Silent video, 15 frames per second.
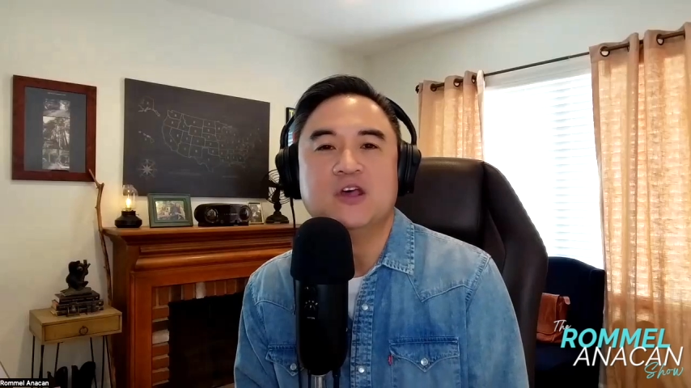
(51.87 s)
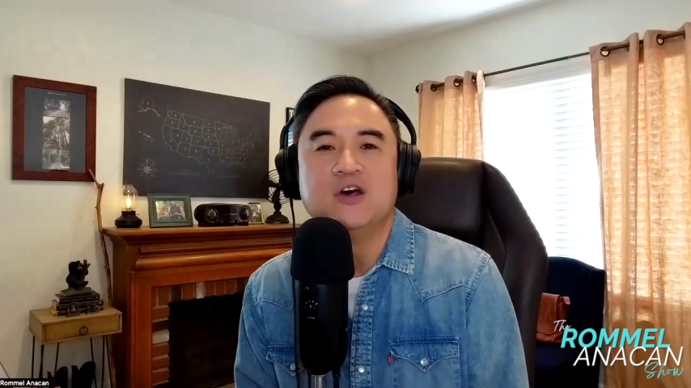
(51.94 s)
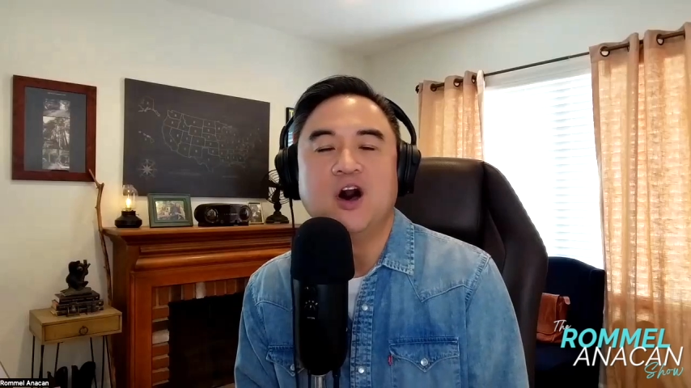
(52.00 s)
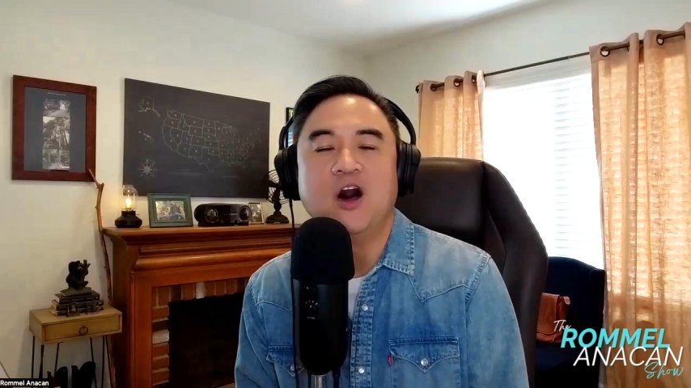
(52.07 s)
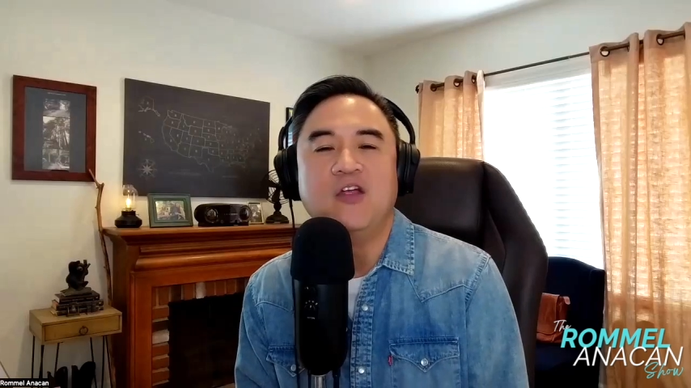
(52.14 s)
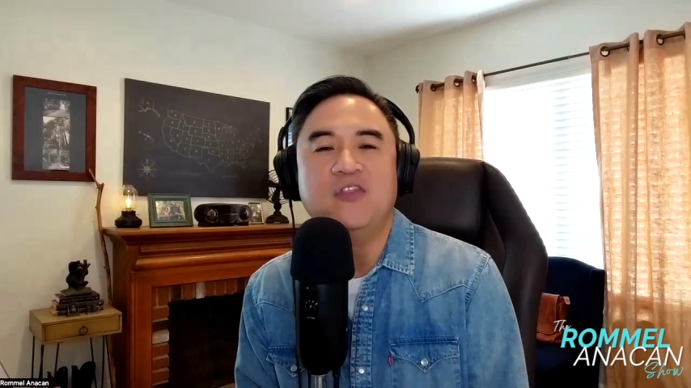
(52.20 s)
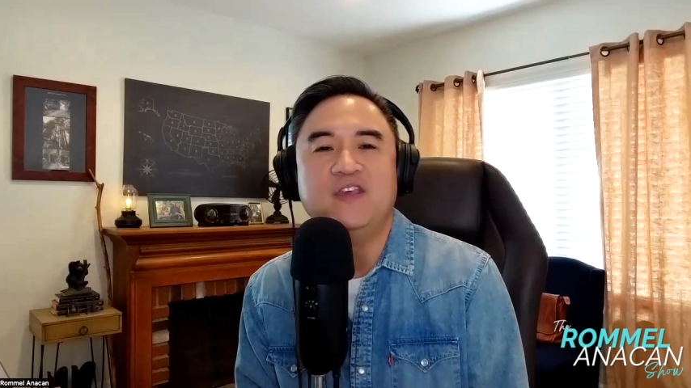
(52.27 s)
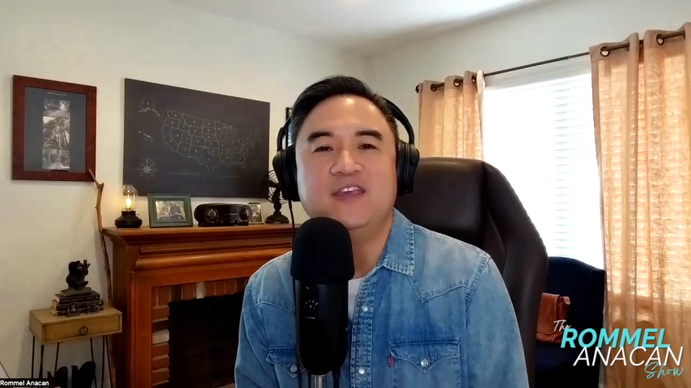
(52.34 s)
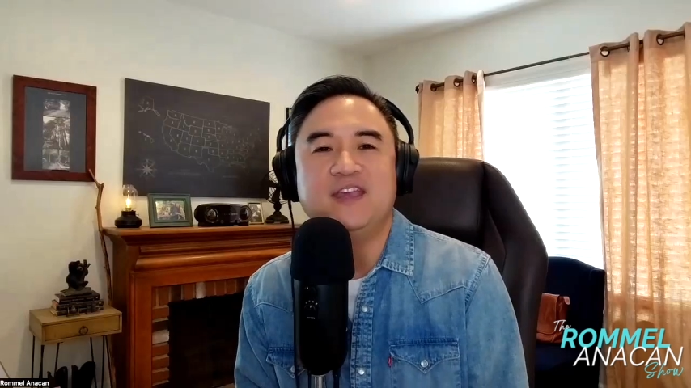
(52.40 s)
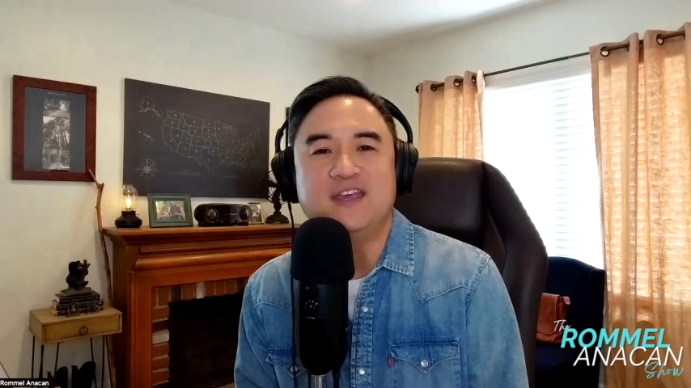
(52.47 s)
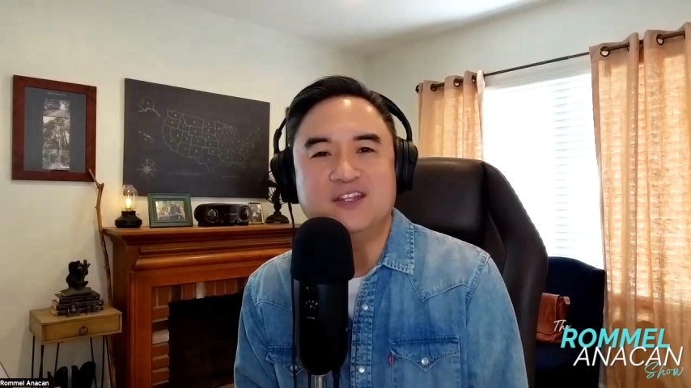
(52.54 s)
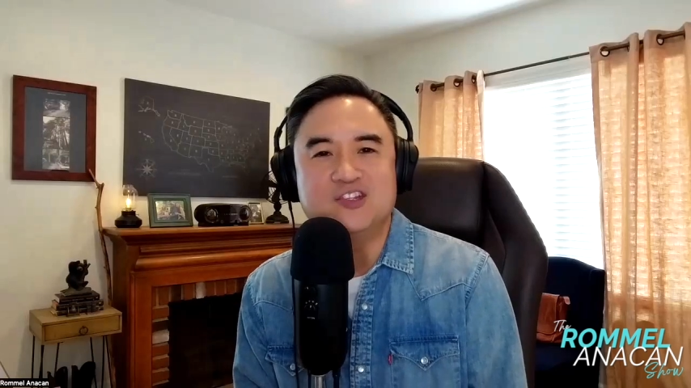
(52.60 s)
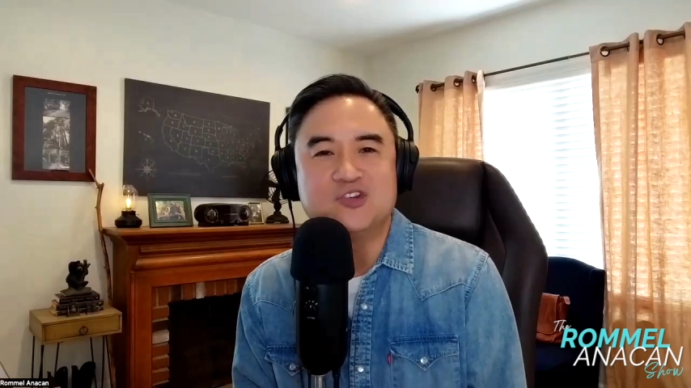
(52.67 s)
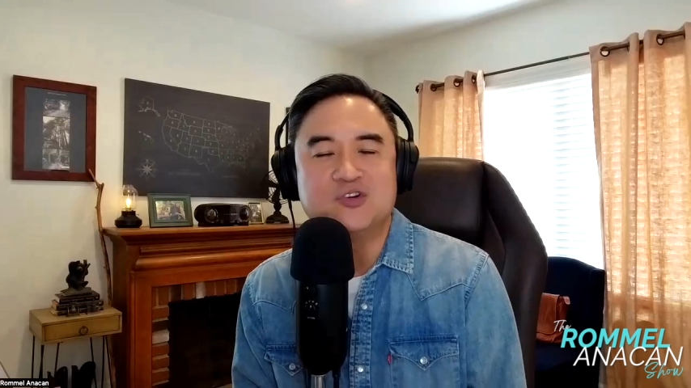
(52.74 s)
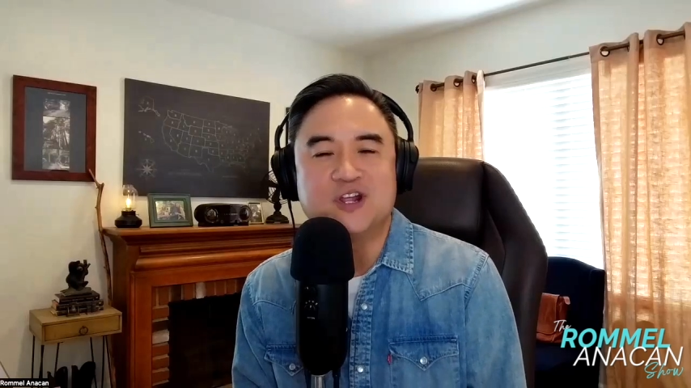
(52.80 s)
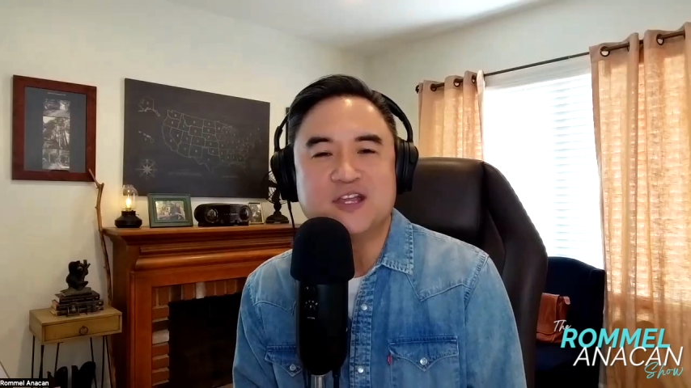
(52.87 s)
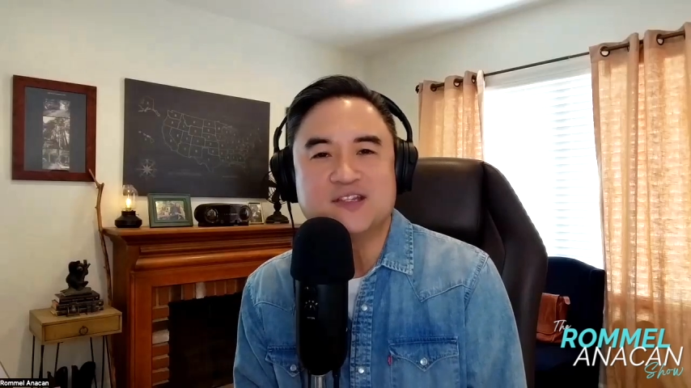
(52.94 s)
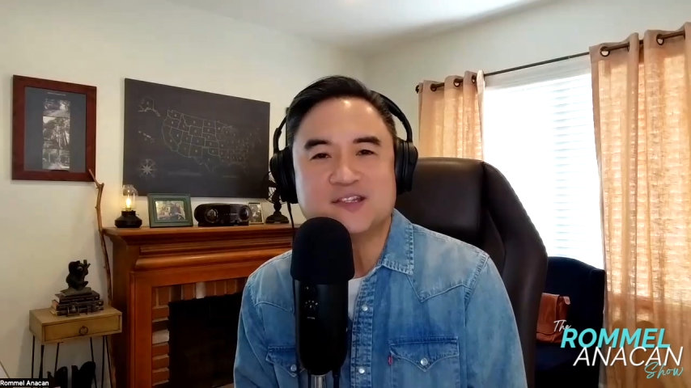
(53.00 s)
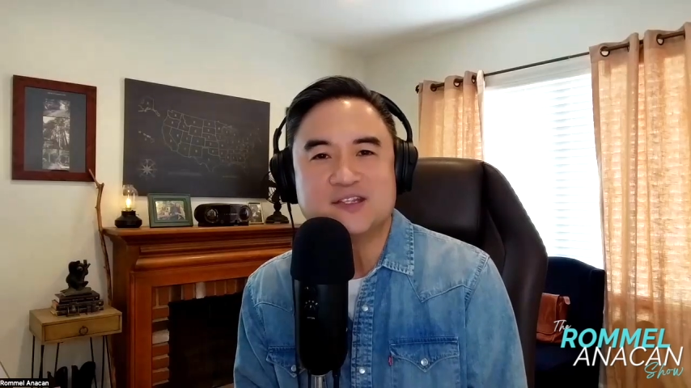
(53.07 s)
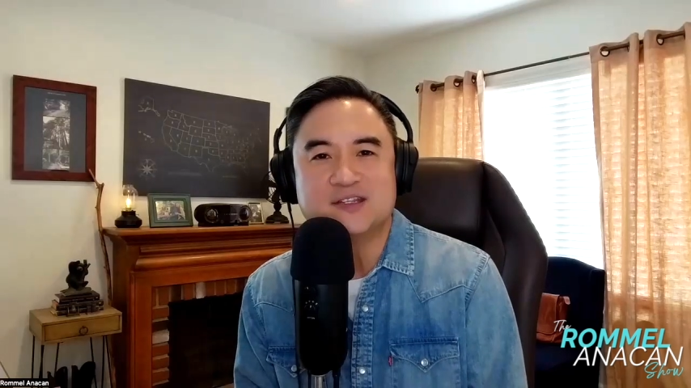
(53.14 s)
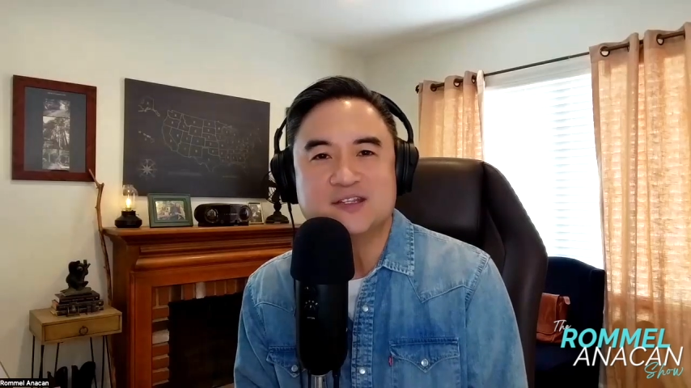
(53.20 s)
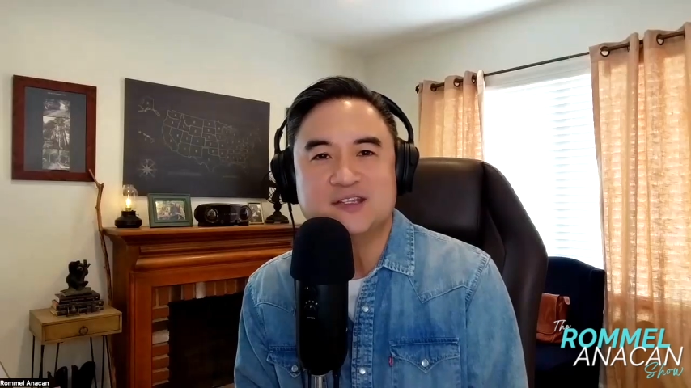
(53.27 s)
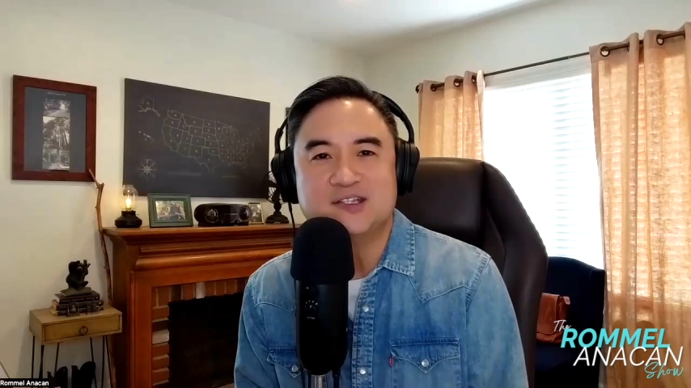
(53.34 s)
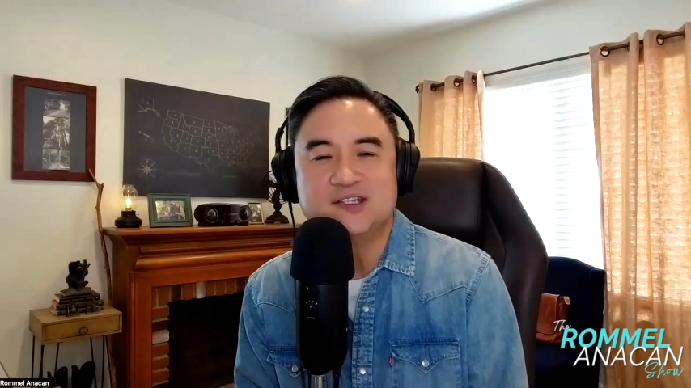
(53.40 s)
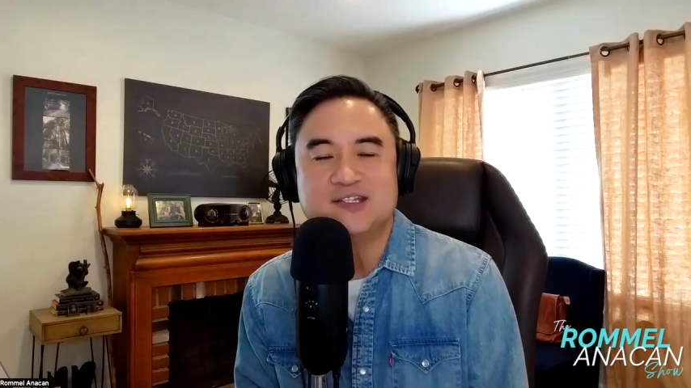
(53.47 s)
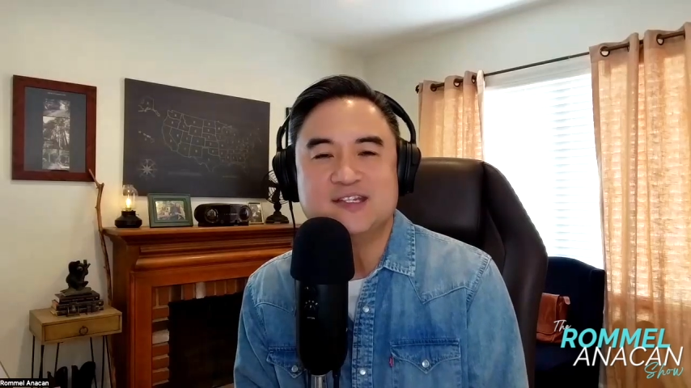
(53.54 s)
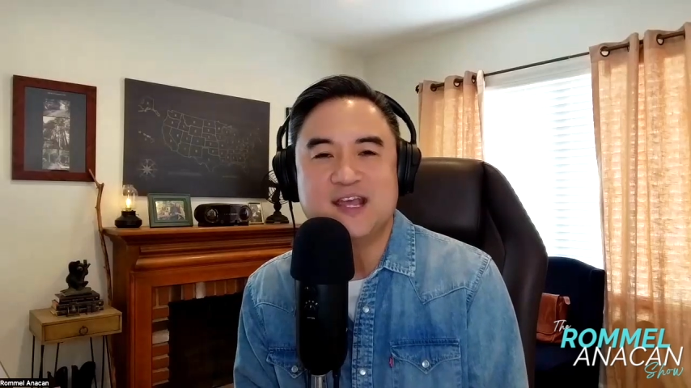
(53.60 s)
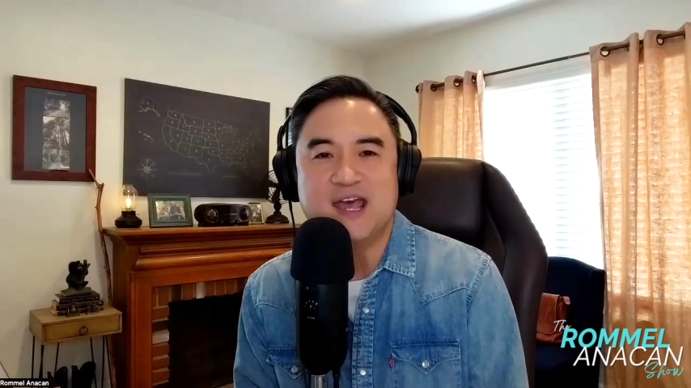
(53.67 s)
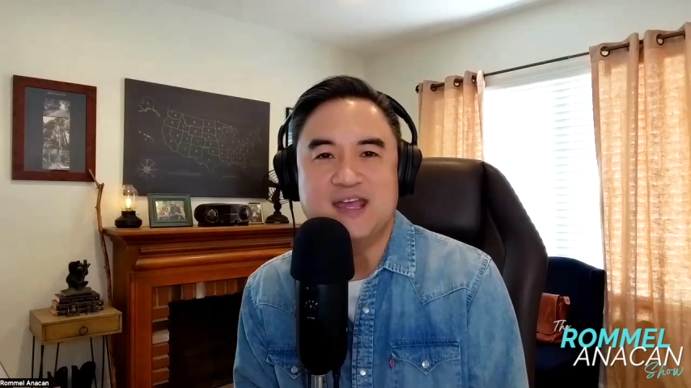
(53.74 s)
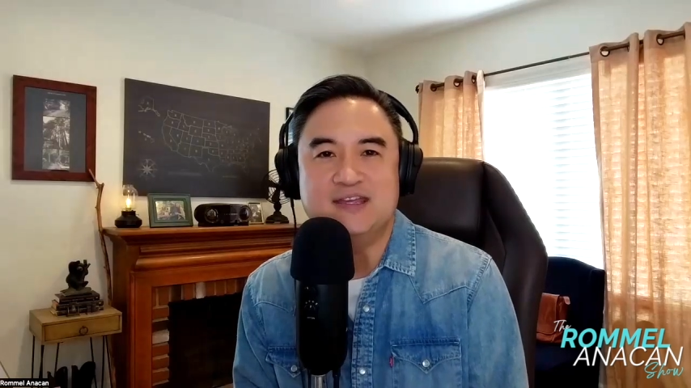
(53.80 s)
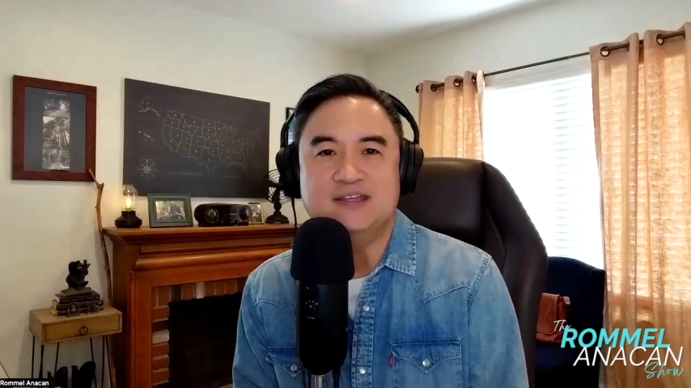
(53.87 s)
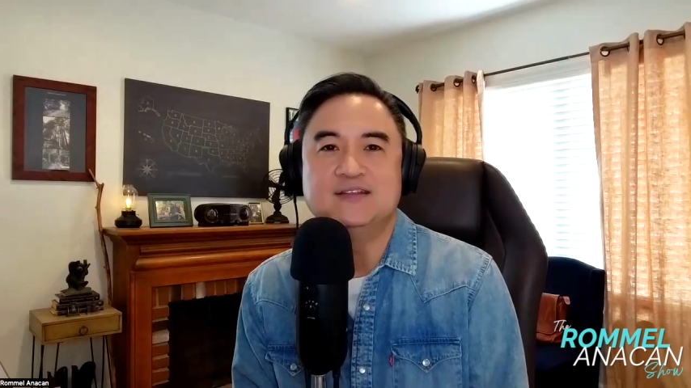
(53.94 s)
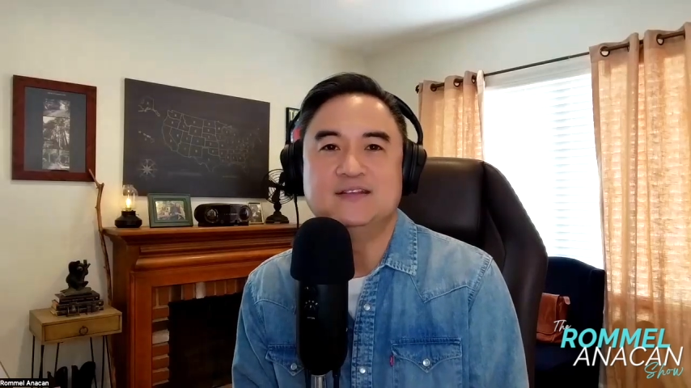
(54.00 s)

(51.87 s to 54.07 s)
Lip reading: on the internet today.